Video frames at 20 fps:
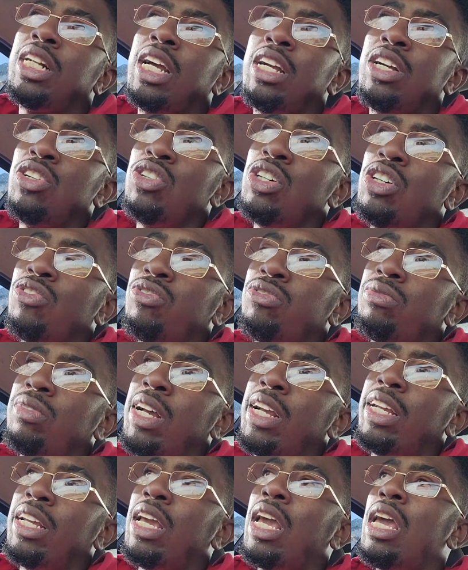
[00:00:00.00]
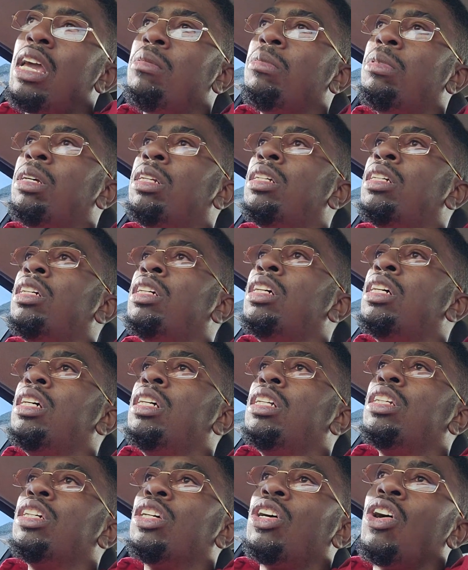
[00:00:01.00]
like going from like gaming
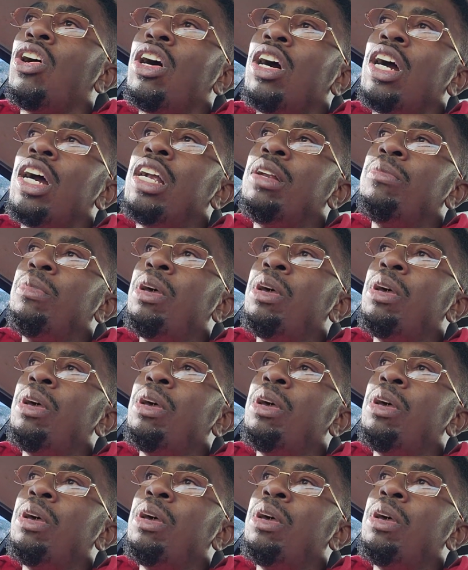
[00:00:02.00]
to card.